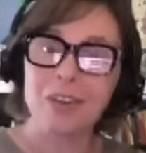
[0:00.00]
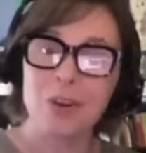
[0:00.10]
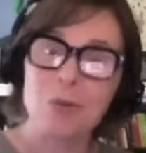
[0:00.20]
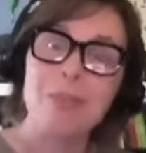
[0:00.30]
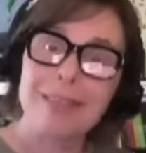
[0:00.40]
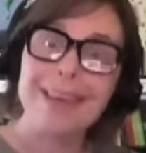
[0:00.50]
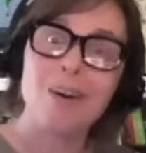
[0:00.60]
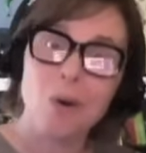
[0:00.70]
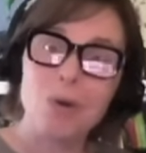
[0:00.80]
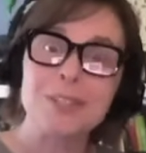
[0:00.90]
you know, the
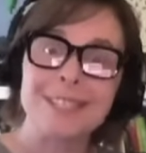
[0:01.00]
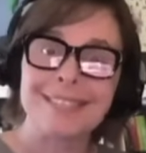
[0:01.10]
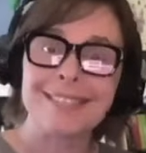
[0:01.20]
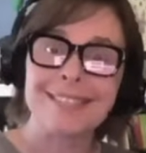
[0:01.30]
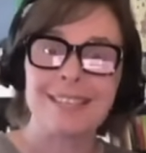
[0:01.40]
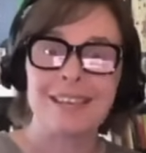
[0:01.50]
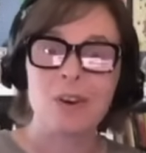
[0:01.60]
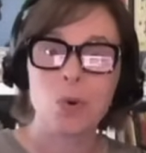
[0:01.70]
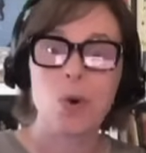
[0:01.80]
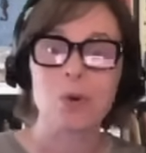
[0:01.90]
oldest
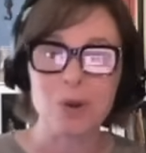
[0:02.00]
quote